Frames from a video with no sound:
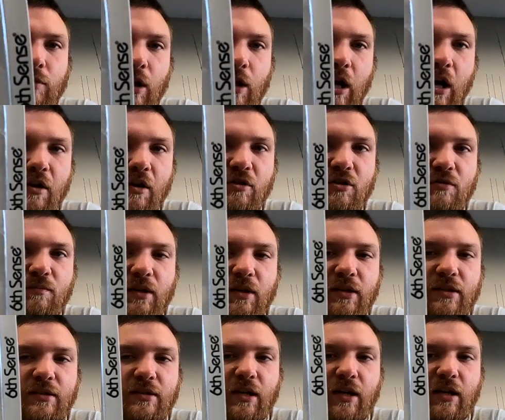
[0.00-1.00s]
underspin
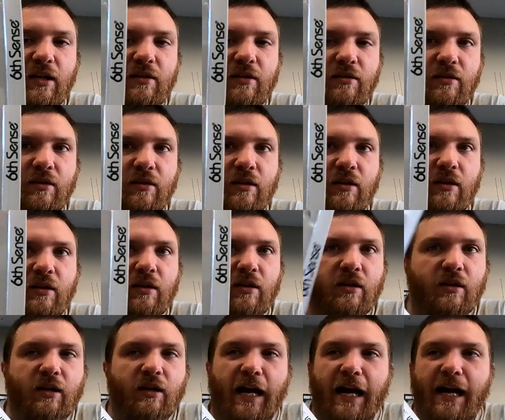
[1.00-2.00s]
design.
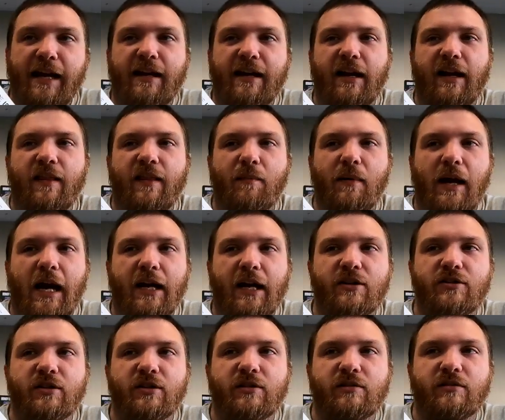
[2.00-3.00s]
I hate kind of how the
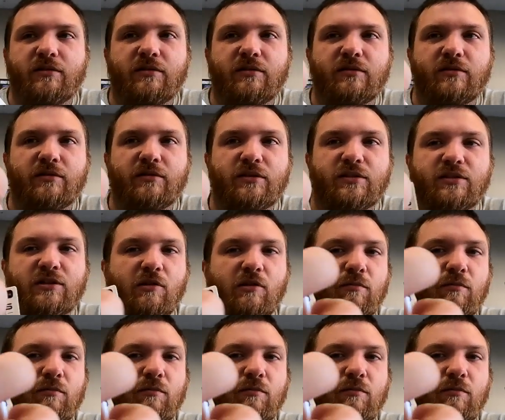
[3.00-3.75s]
packaging is so